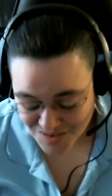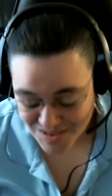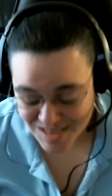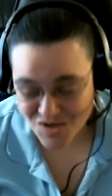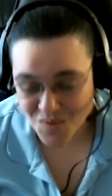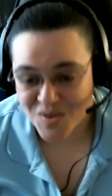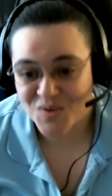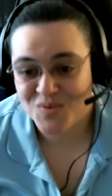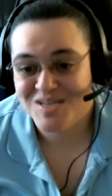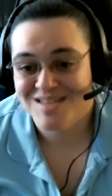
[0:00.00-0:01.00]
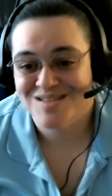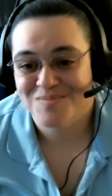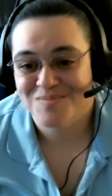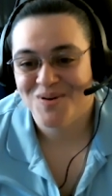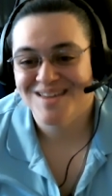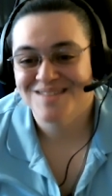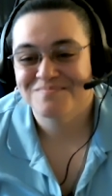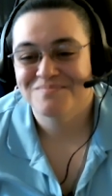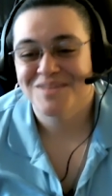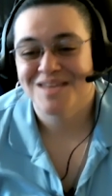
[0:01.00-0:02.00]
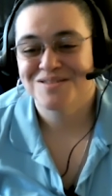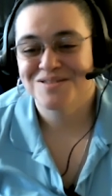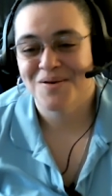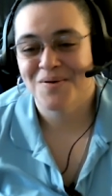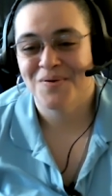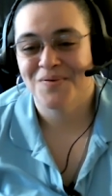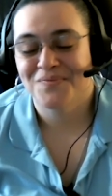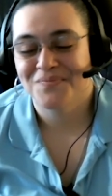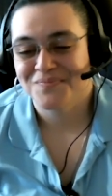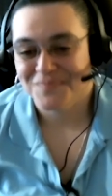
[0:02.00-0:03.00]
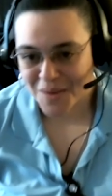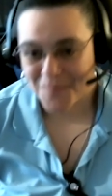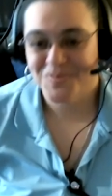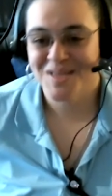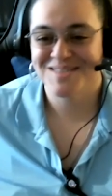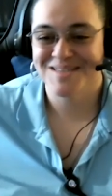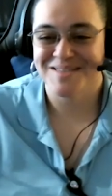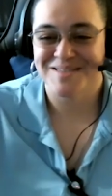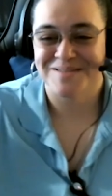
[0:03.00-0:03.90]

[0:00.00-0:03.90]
That's our bingo testimony. So blessings.